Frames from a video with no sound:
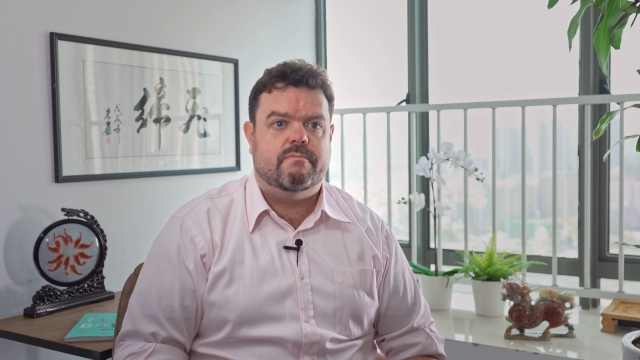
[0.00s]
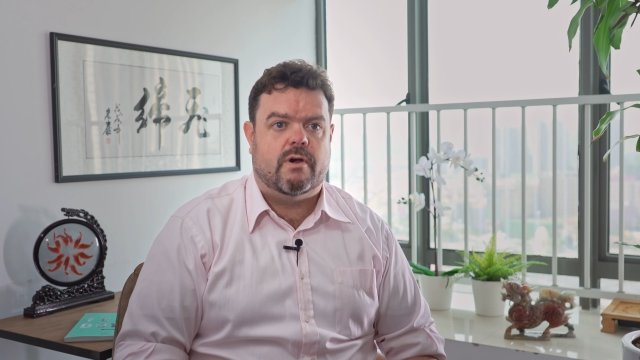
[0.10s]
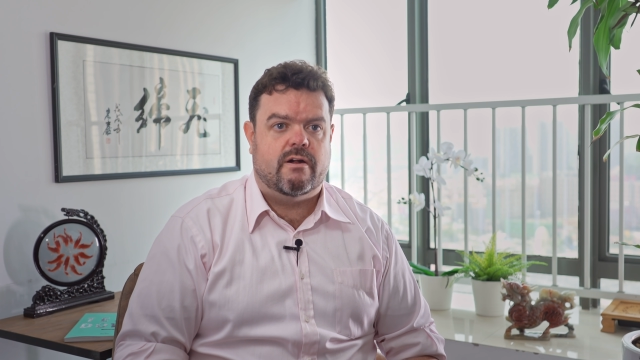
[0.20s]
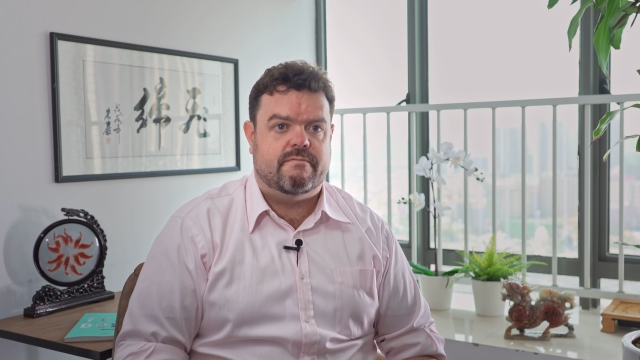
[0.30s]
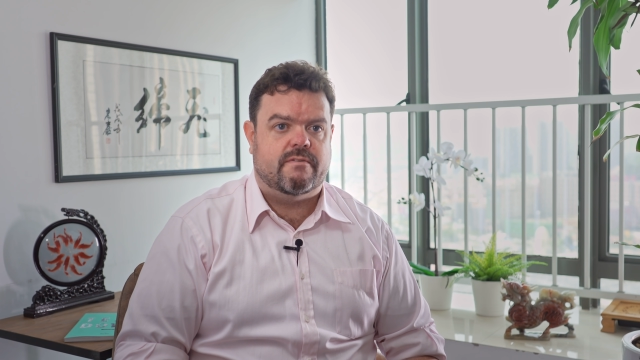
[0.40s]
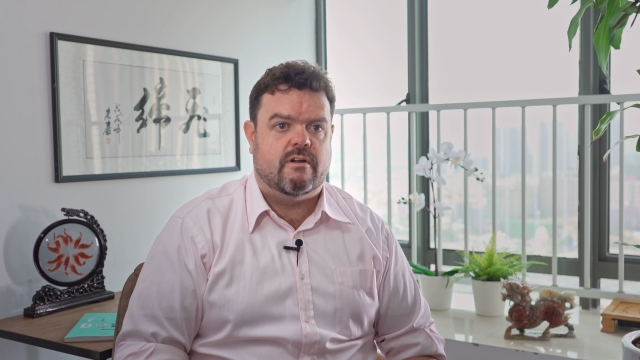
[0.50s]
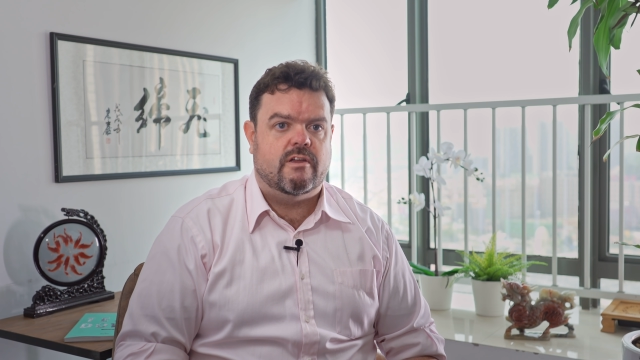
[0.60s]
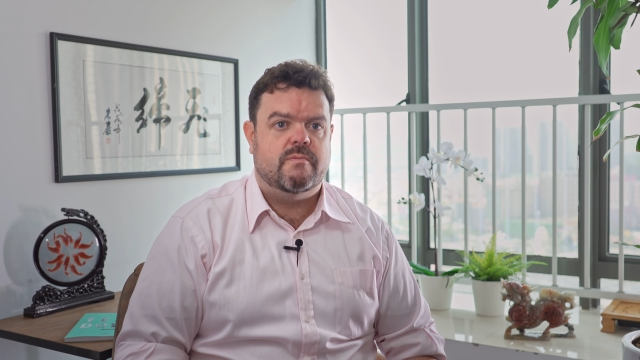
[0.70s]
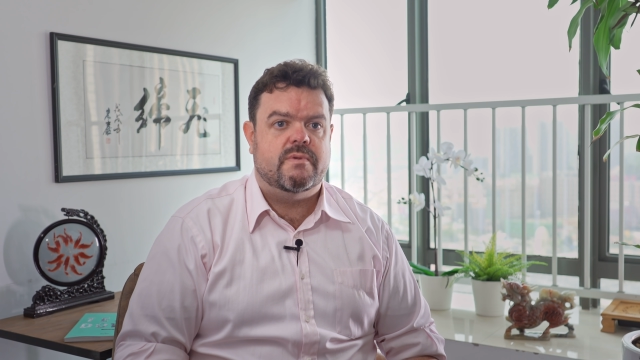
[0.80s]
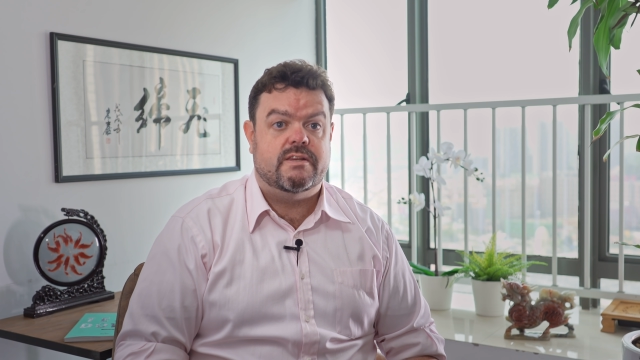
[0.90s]
part
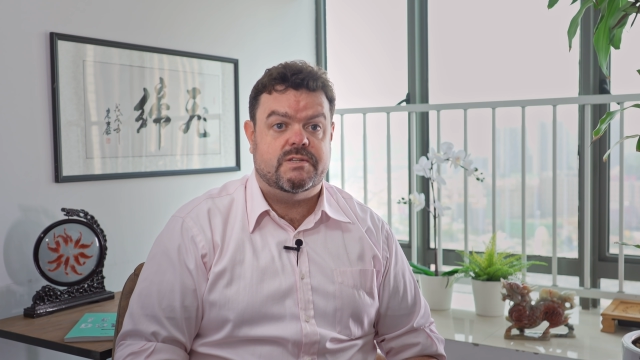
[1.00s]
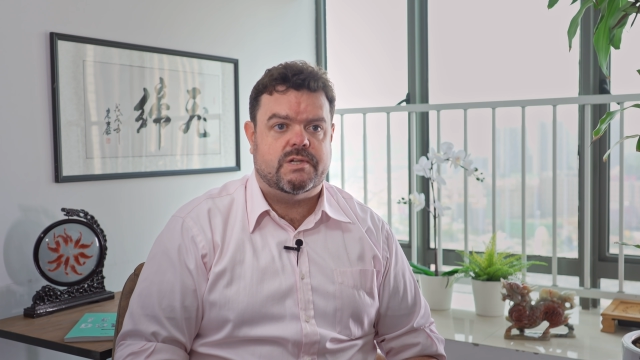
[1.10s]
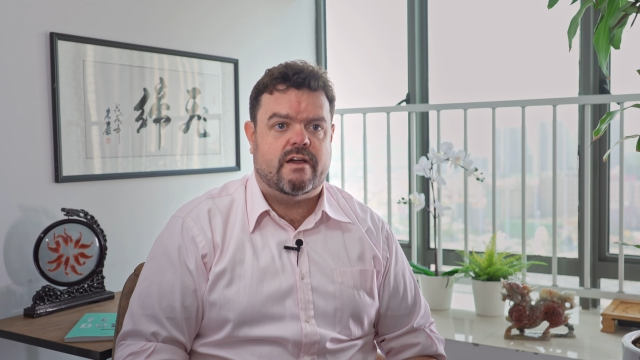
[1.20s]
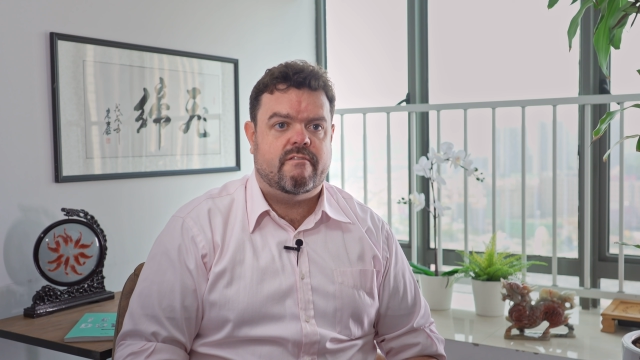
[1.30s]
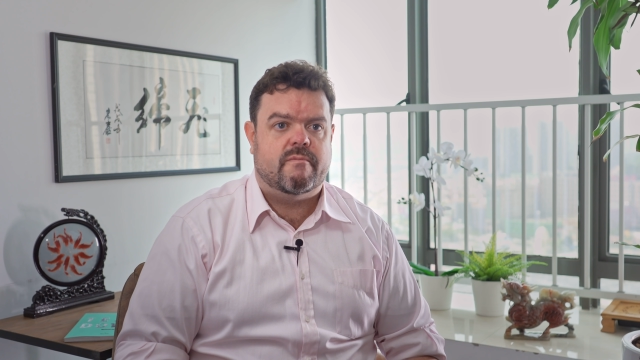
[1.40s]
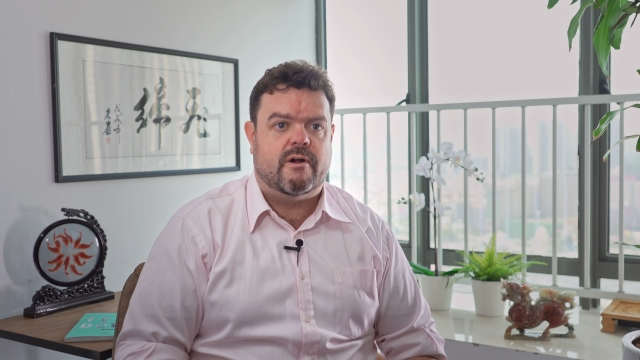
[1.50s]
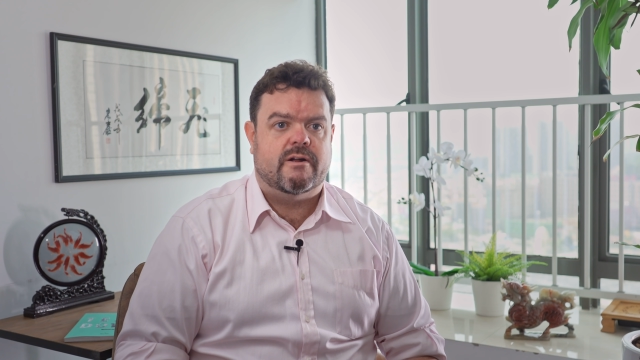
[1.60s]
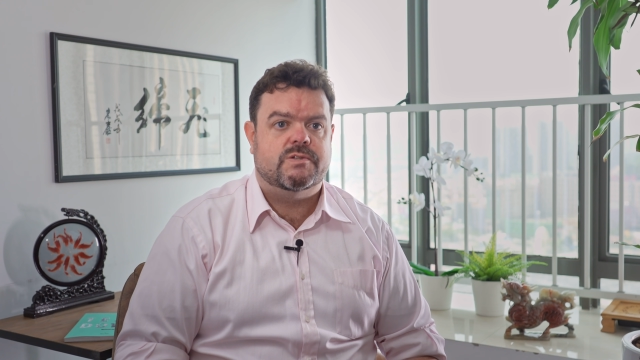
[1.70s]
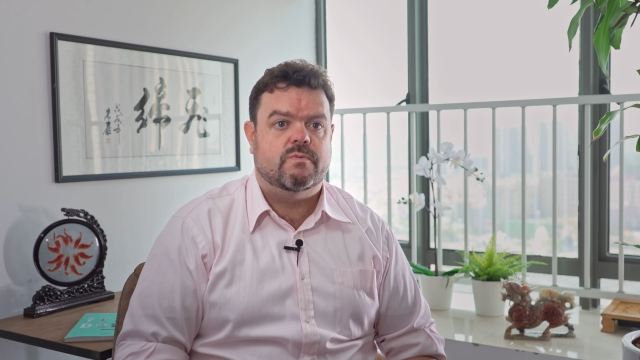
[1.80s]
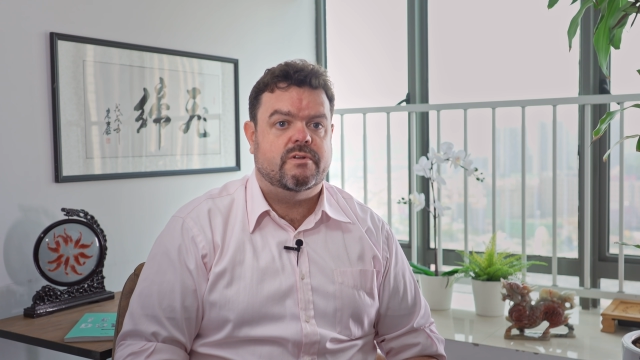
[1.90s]
volume, and design of the
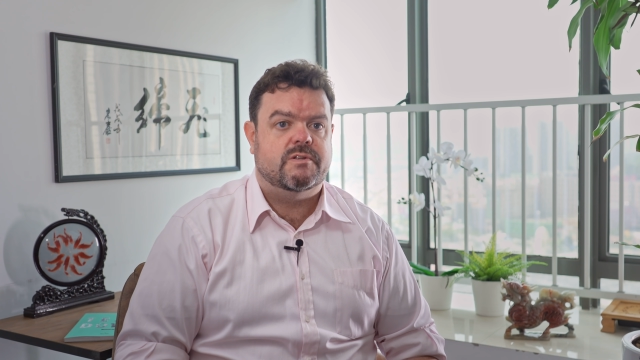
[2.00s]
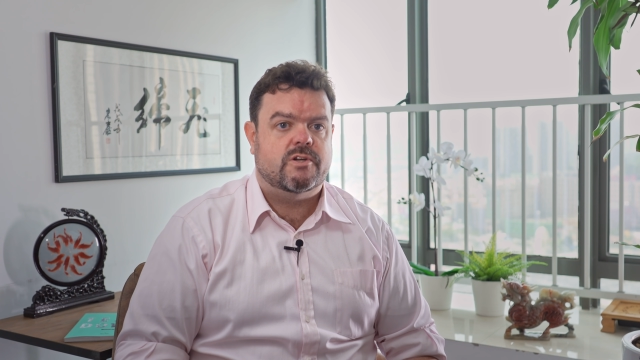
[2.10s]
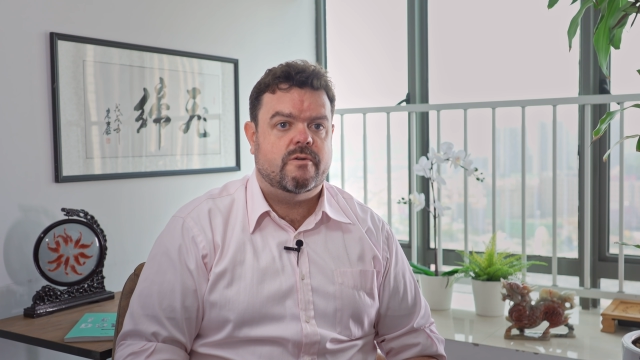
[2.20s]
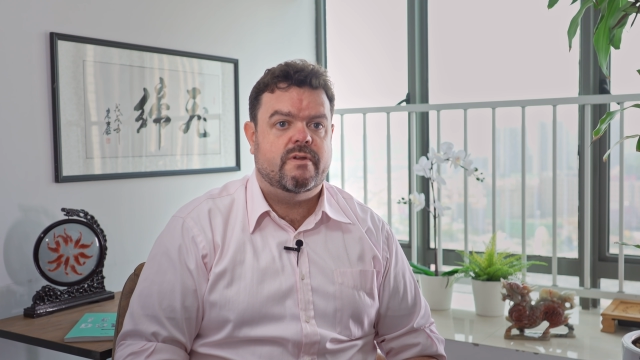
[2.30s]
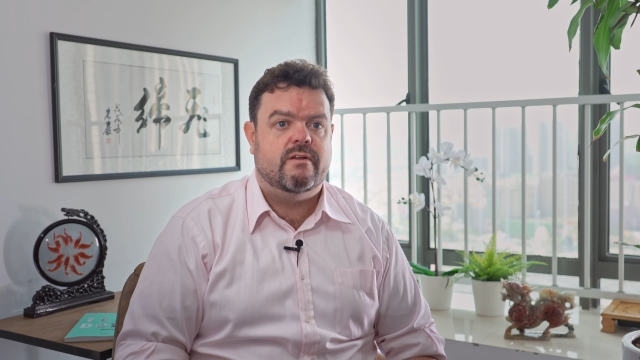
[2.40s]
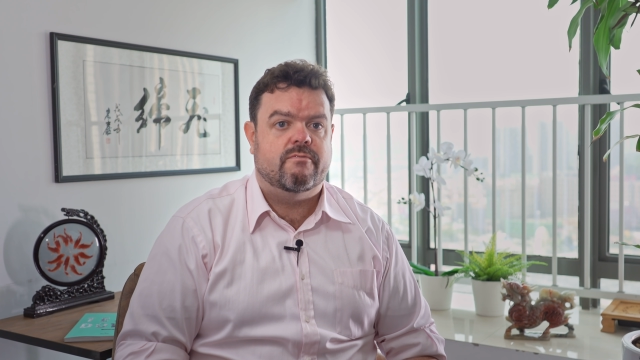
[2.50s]
parts will determine